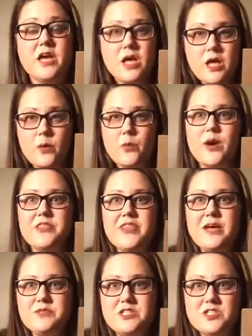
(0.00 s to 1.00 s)
want
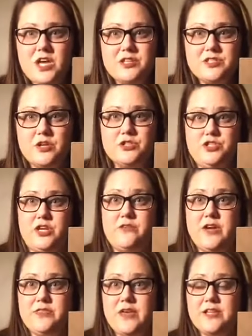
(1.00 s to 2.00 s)
them to start to
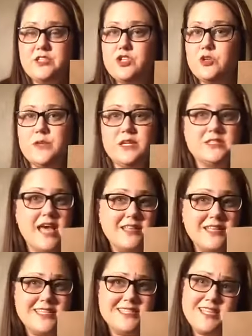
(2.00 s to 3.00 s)
generate that too, because that
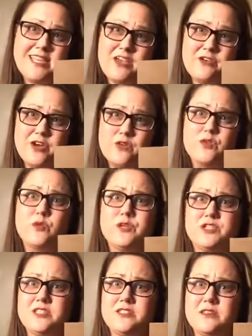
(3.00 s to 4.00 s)
leads to carryover, which
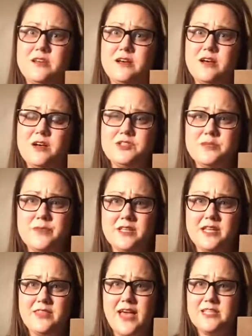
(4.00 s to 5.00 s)
is
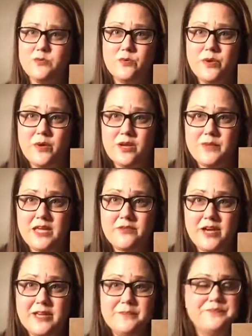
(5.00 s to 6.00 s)
ultimately, that's where we want to be,
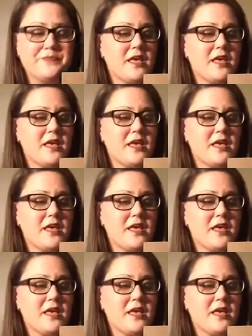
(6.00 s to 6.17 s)
right?